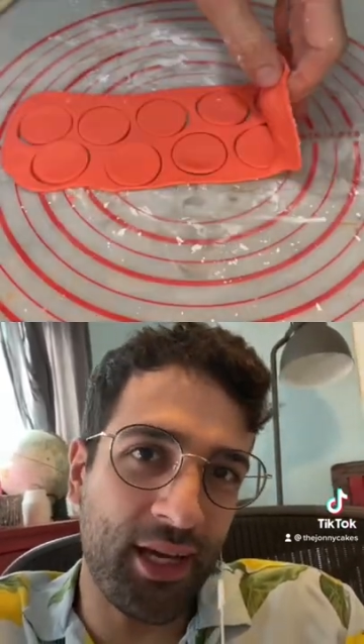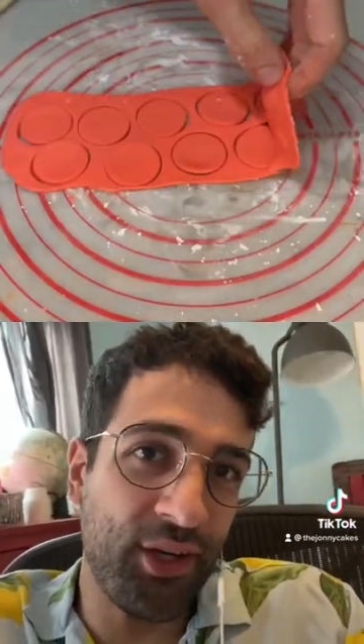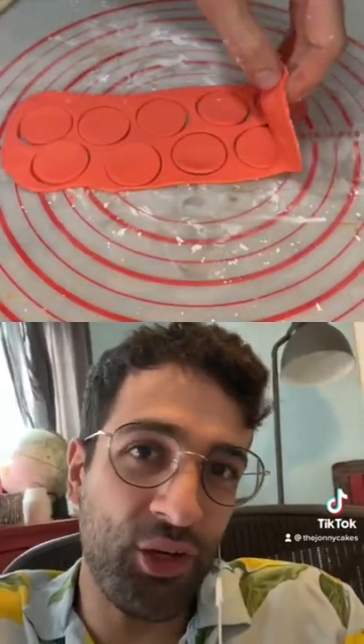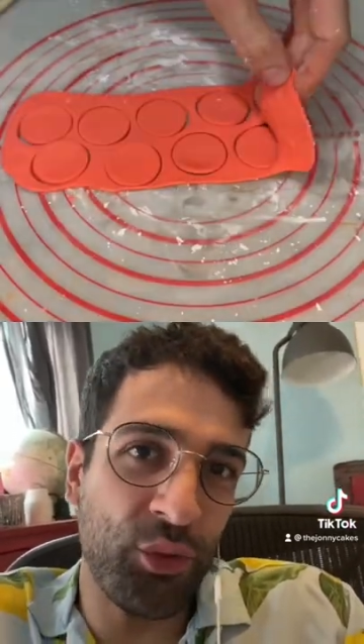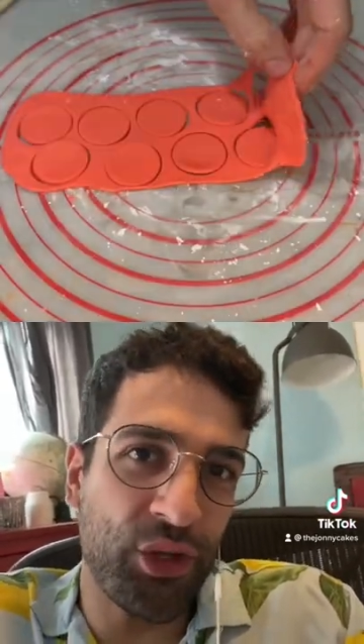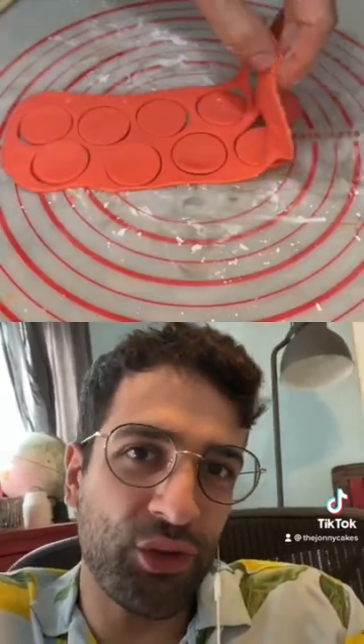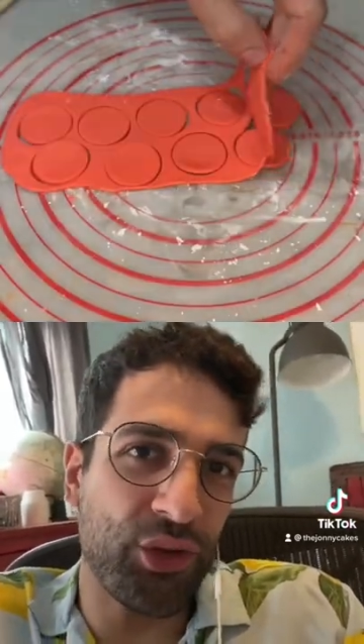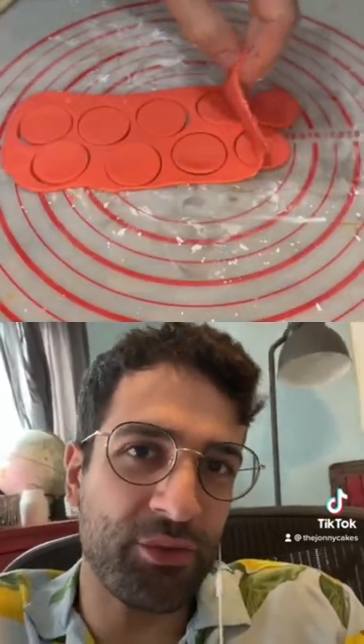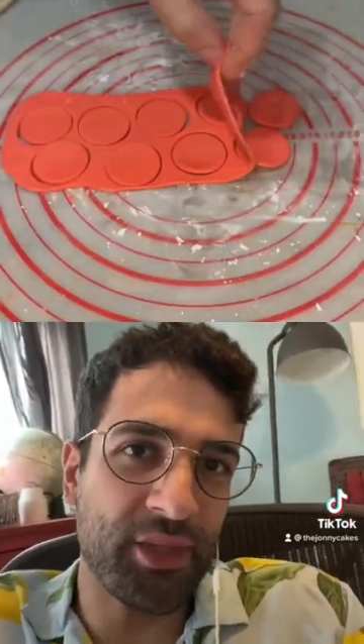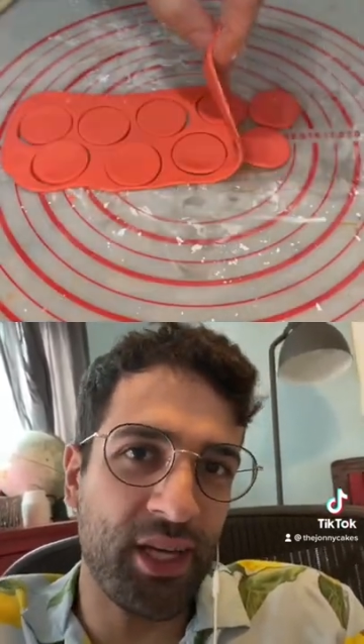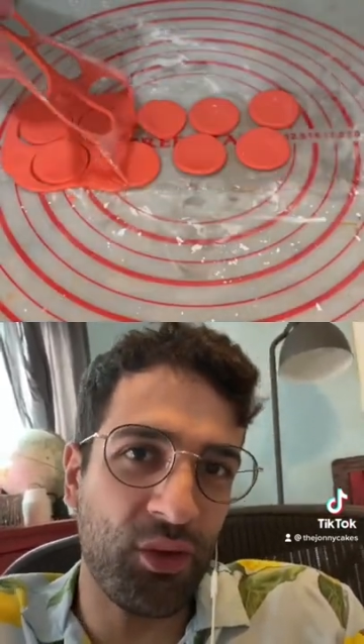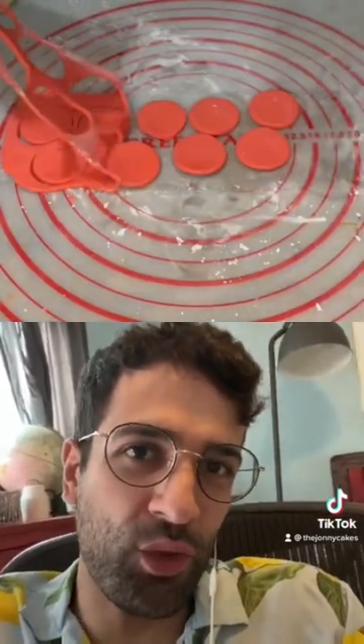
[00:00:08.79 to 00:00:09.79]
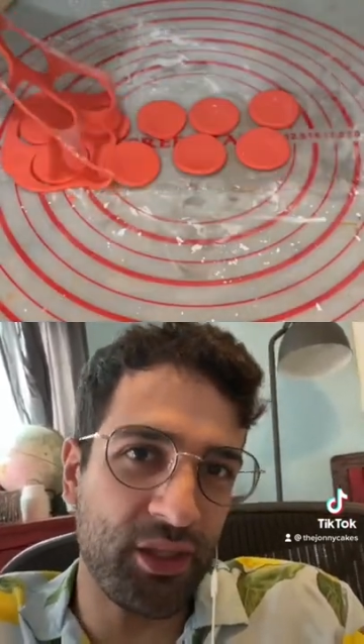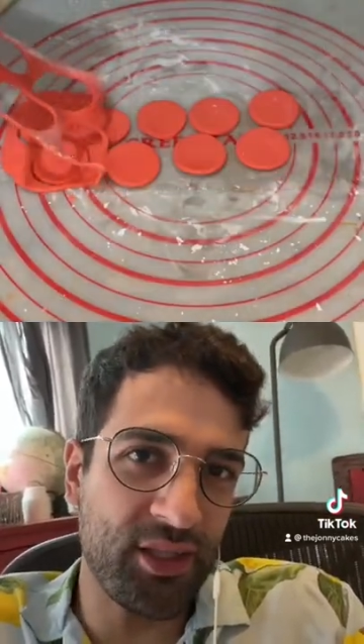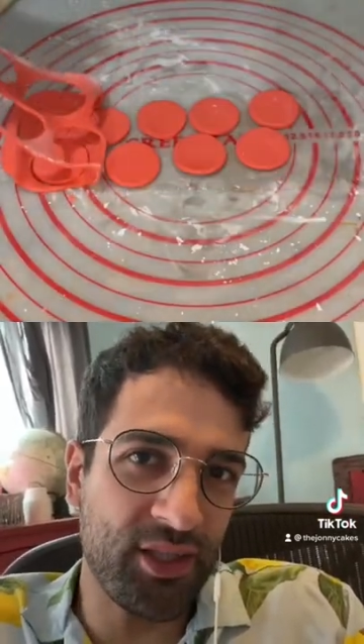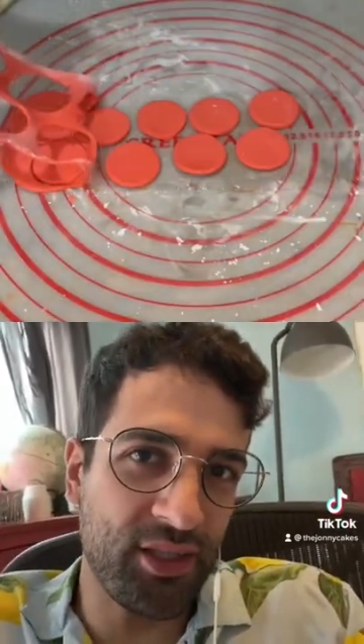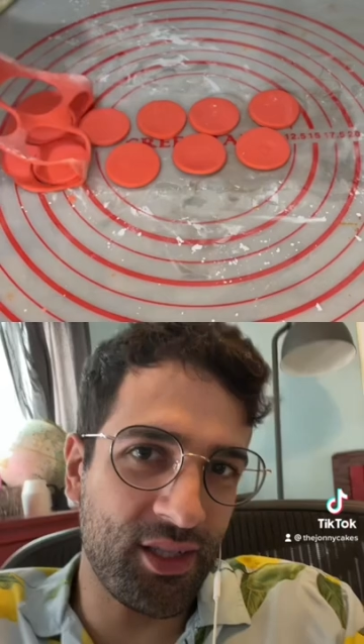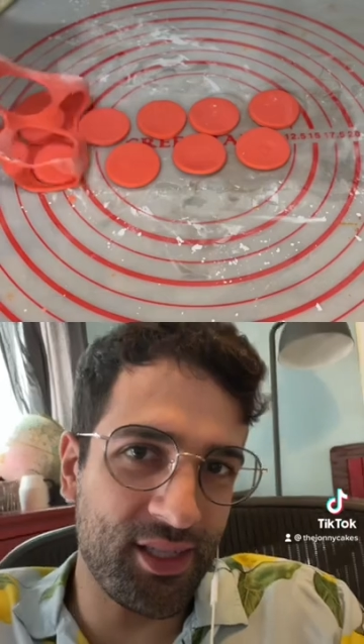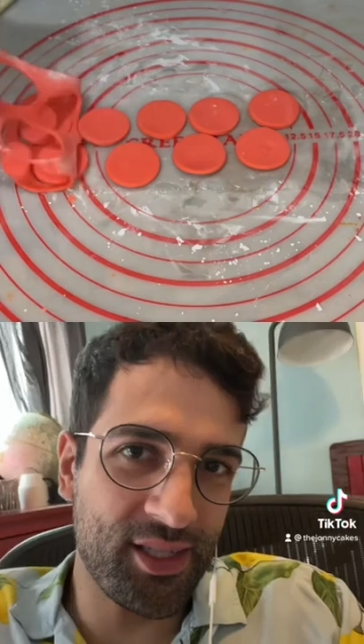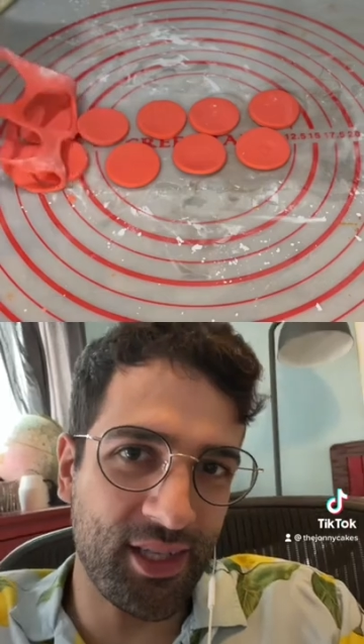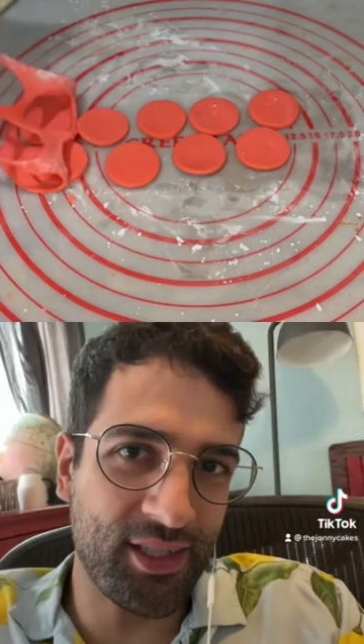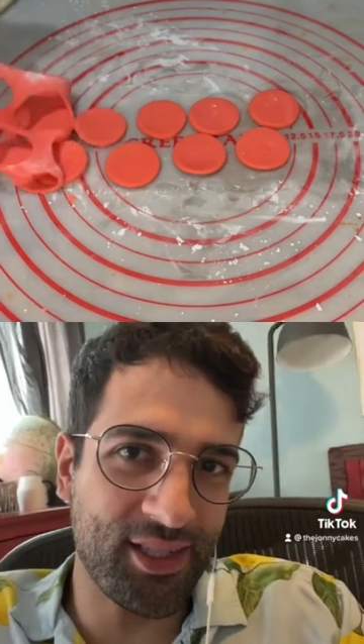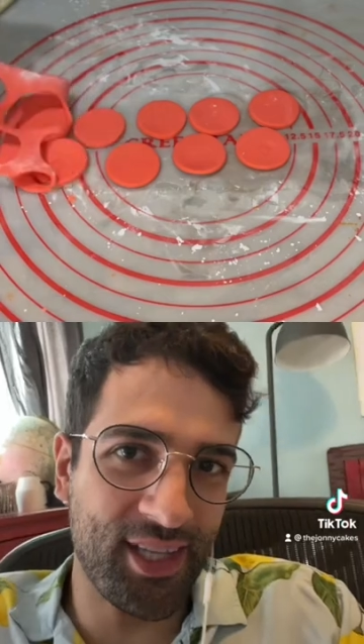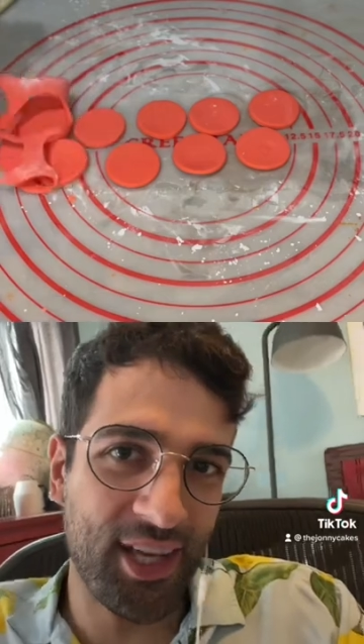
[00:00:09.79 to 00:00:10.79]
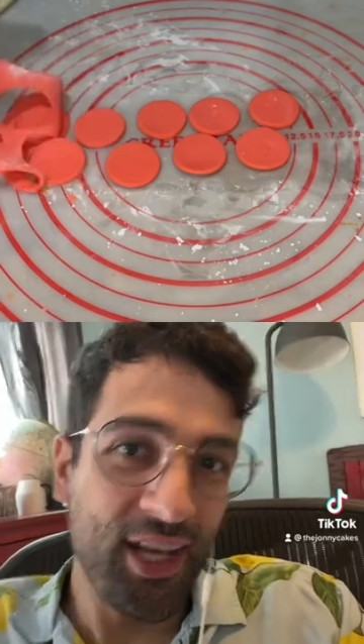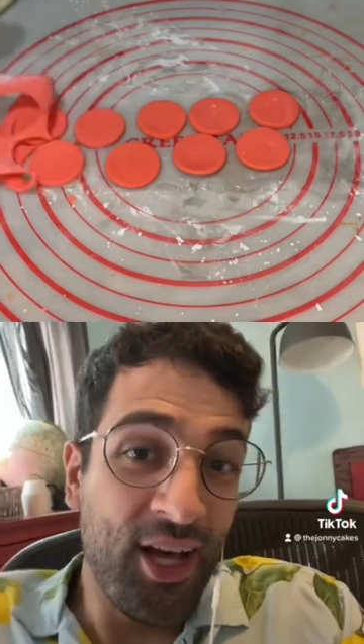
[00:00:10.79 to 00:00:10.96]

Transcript: I didn't know what a groom's cake was until this. I guess it's like